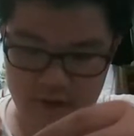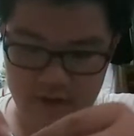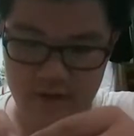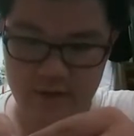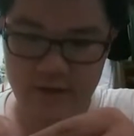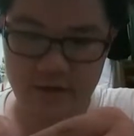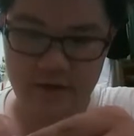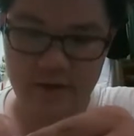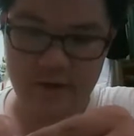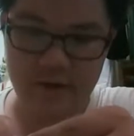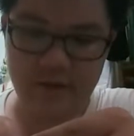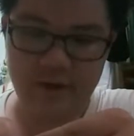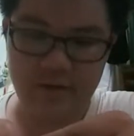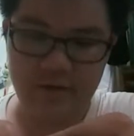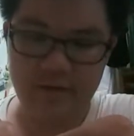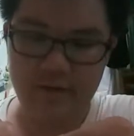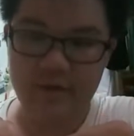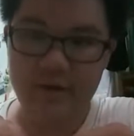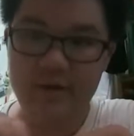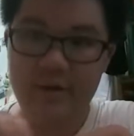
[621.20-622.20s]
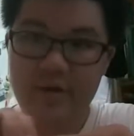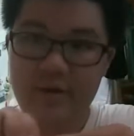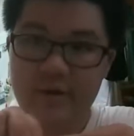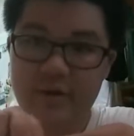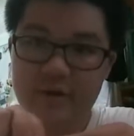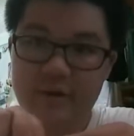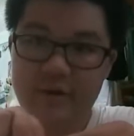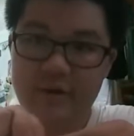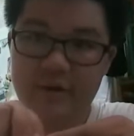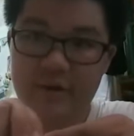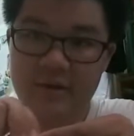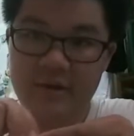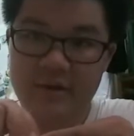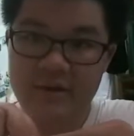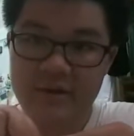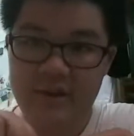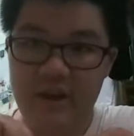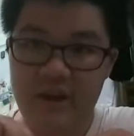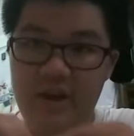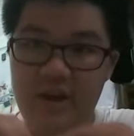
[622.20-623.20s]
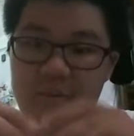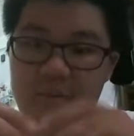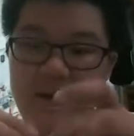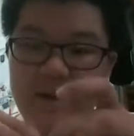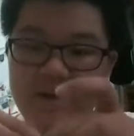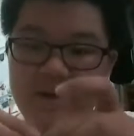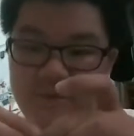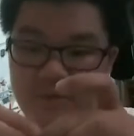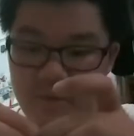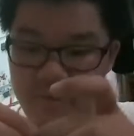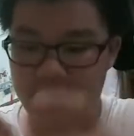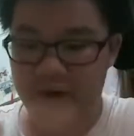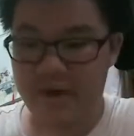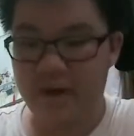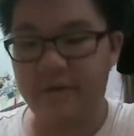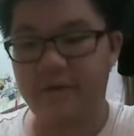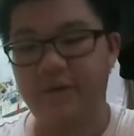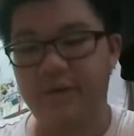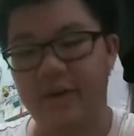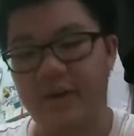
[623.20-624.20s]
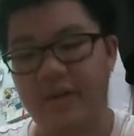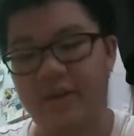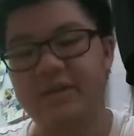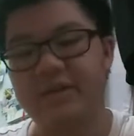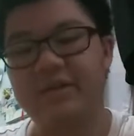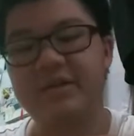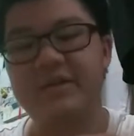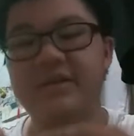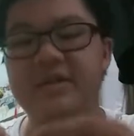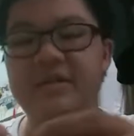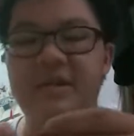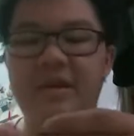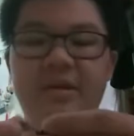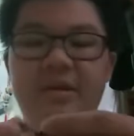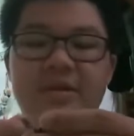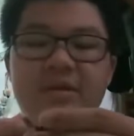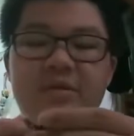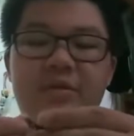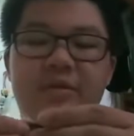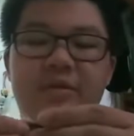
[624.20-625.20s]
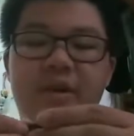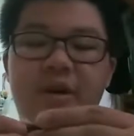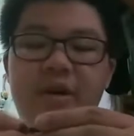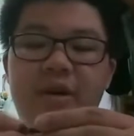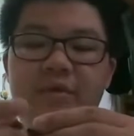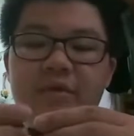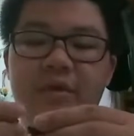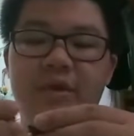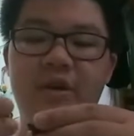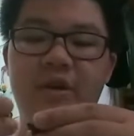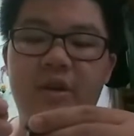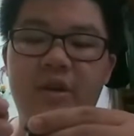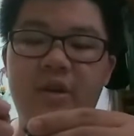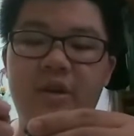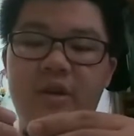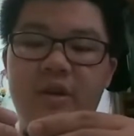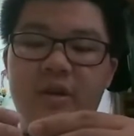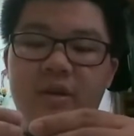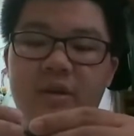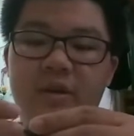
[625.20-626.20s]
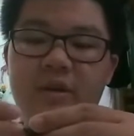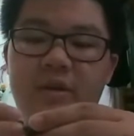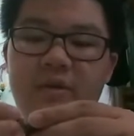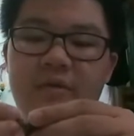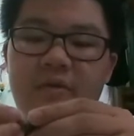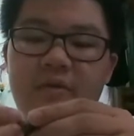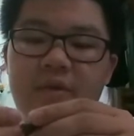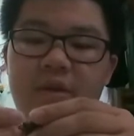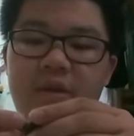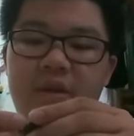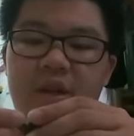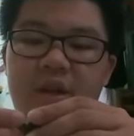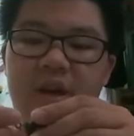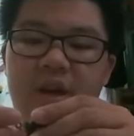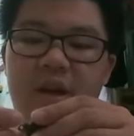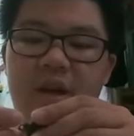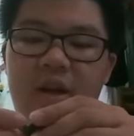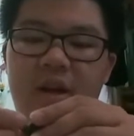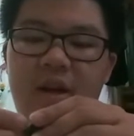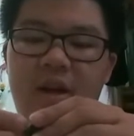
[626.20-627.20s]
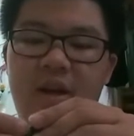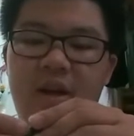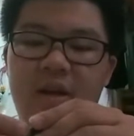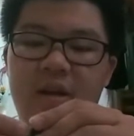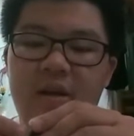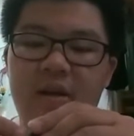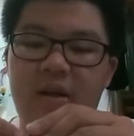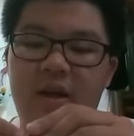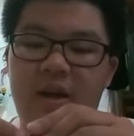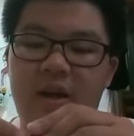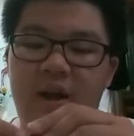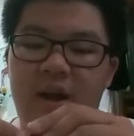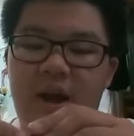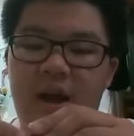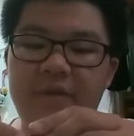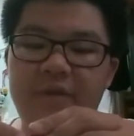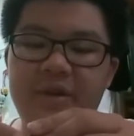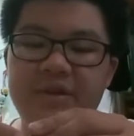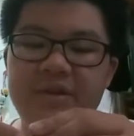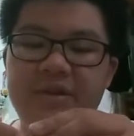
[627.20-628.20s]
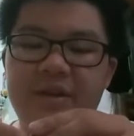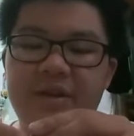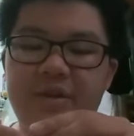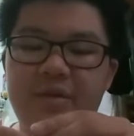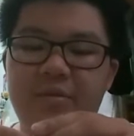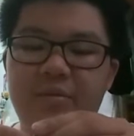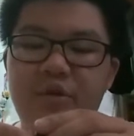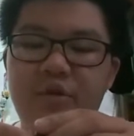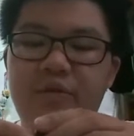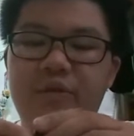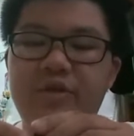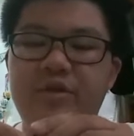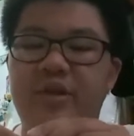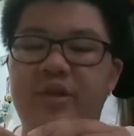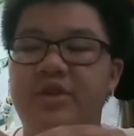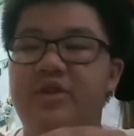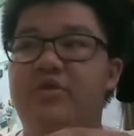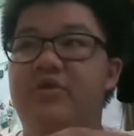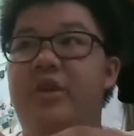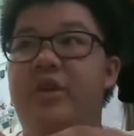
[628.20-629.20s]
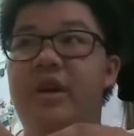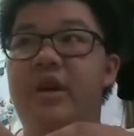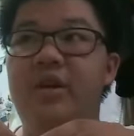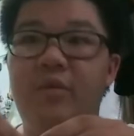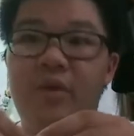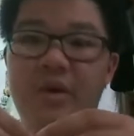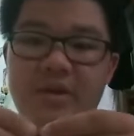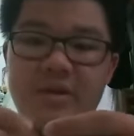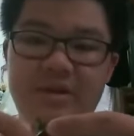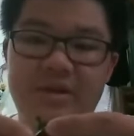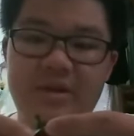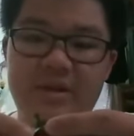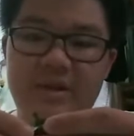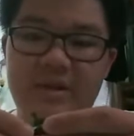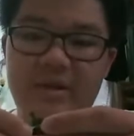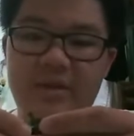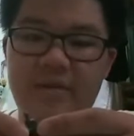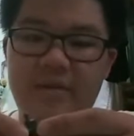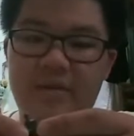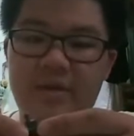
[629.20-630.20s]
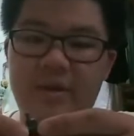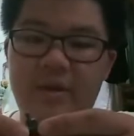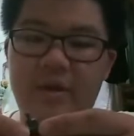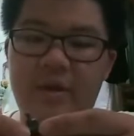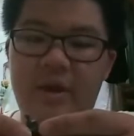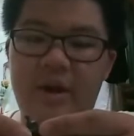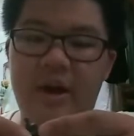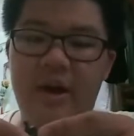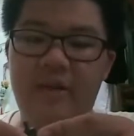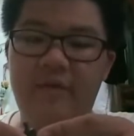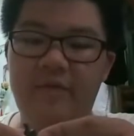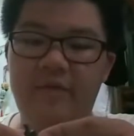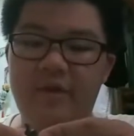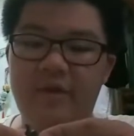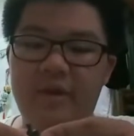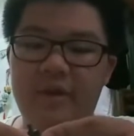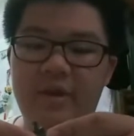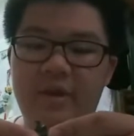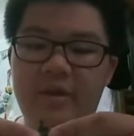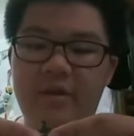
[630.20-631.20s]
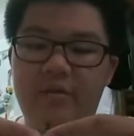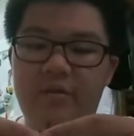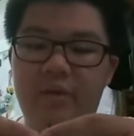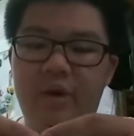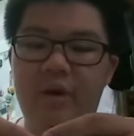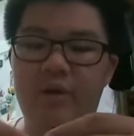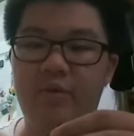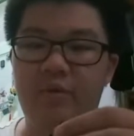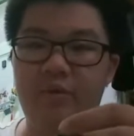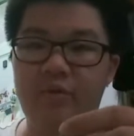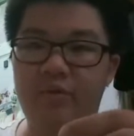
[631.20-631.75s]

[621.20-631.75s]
the same as the Revive. Yeah, this is the same as the Revive. And I've considered moving to Australia once. And, well,